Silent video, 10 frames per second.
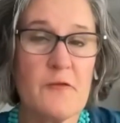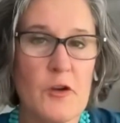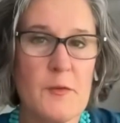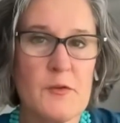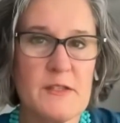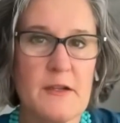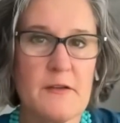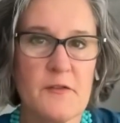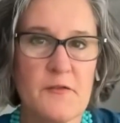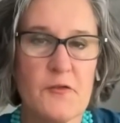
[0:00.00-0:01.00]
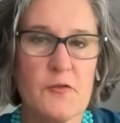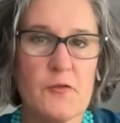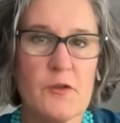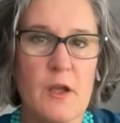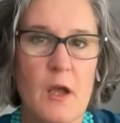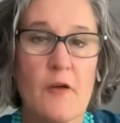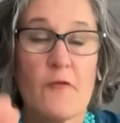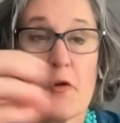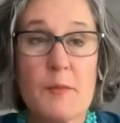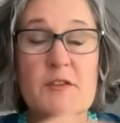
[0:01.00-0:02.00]
to 40% of the food,
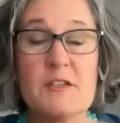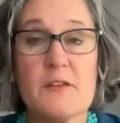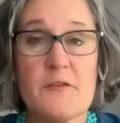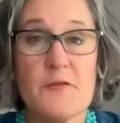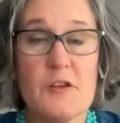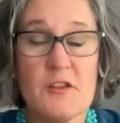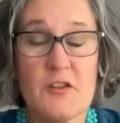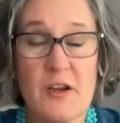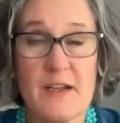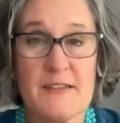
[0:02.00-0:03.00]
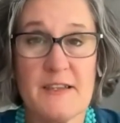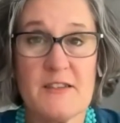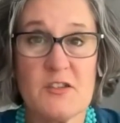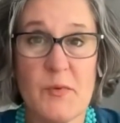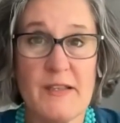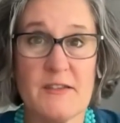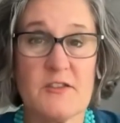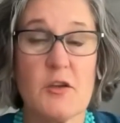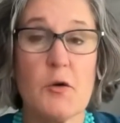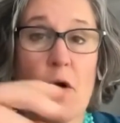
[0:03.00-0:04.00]
40% of the food in the United States is
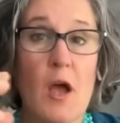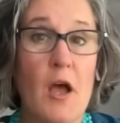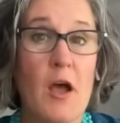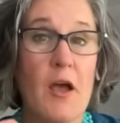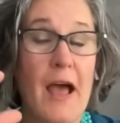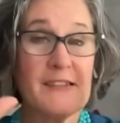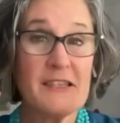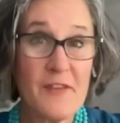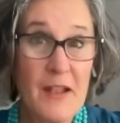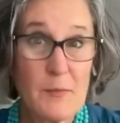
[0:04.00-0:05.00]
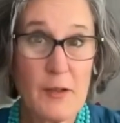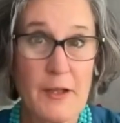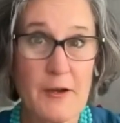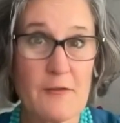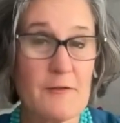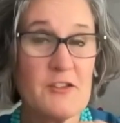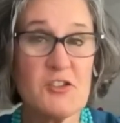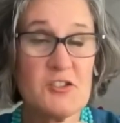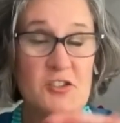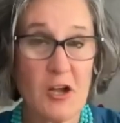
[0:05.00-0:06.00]
wasted. So as an event planner, let's
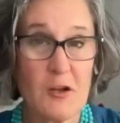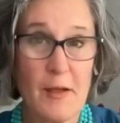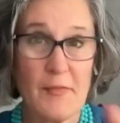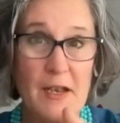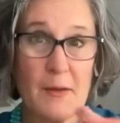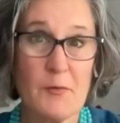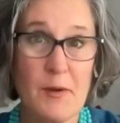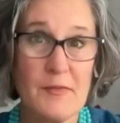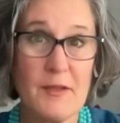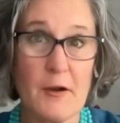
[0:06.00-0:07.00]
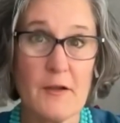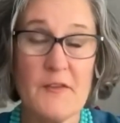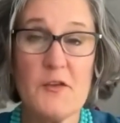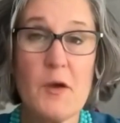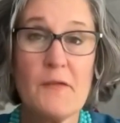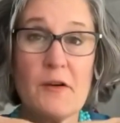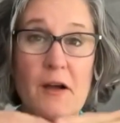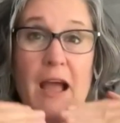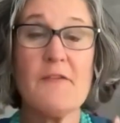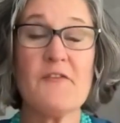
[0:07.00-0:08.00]
just talk about that number right there. If you have
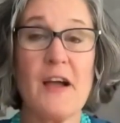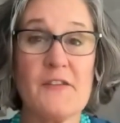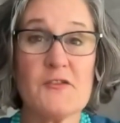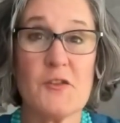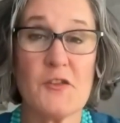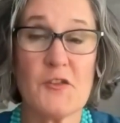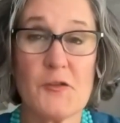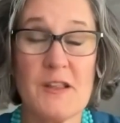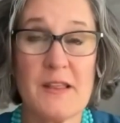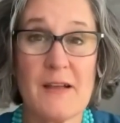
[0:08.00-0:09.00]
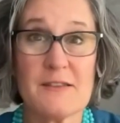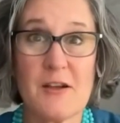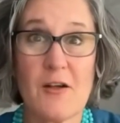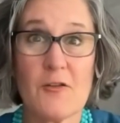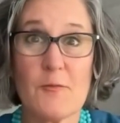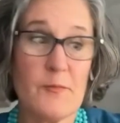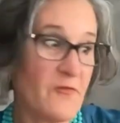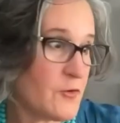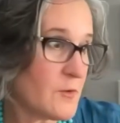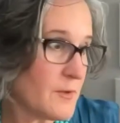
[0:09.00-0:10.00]
a, I have $530,000
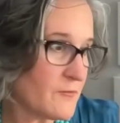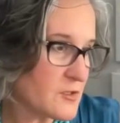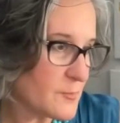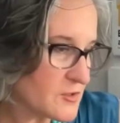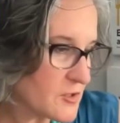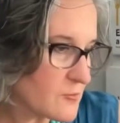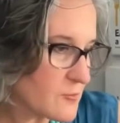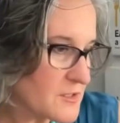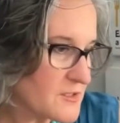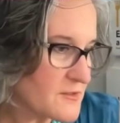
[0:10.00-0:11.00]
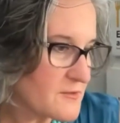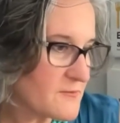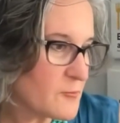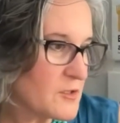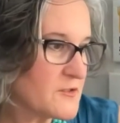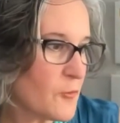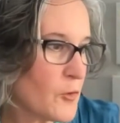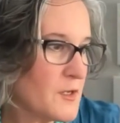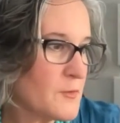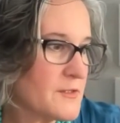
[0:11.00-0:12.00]
food and beverage budget. What's, what's
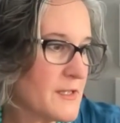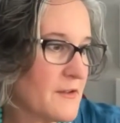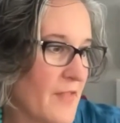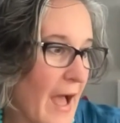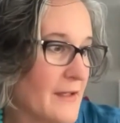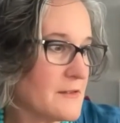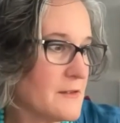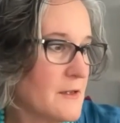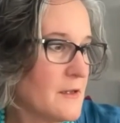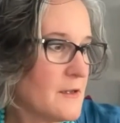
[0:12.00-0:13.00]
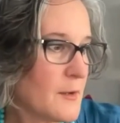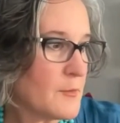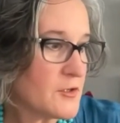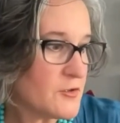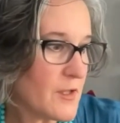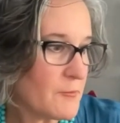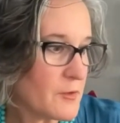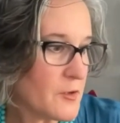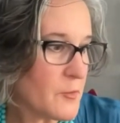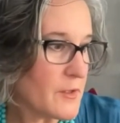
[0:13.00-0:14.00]
40% of that? I'm going to do that
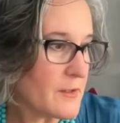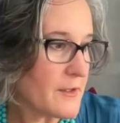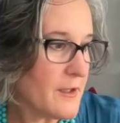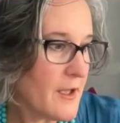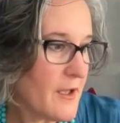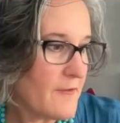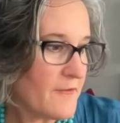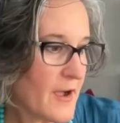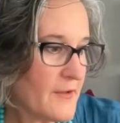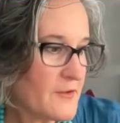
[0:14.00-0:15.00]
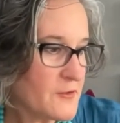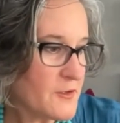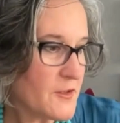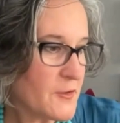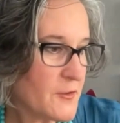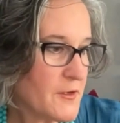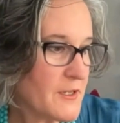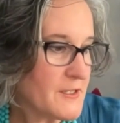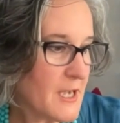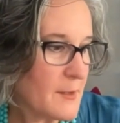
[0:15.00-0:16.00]
really quickly.
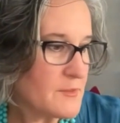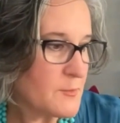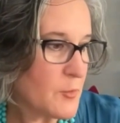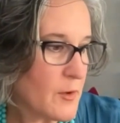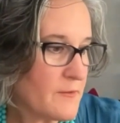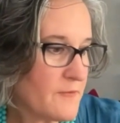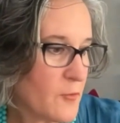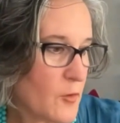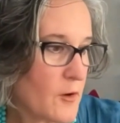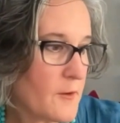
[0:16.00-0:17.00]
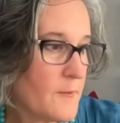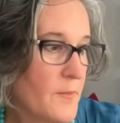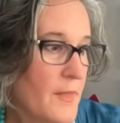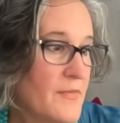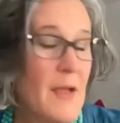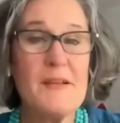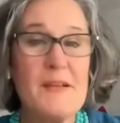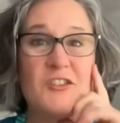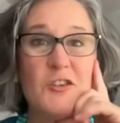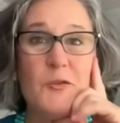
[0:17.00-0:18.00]
530 times 0.4. That
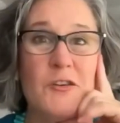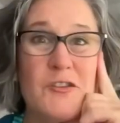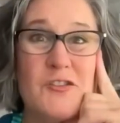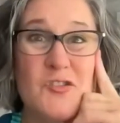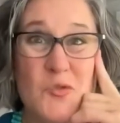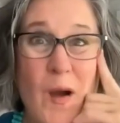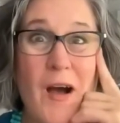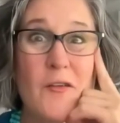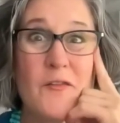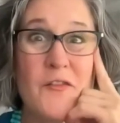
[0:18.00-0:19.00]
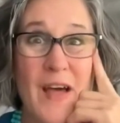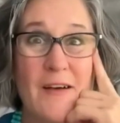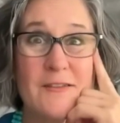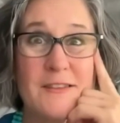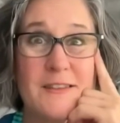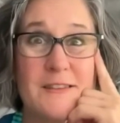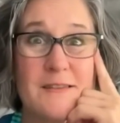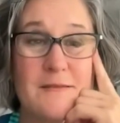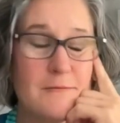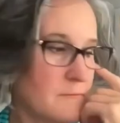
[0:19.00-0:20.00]
means
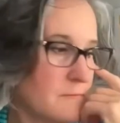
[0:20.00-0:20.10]
212,000,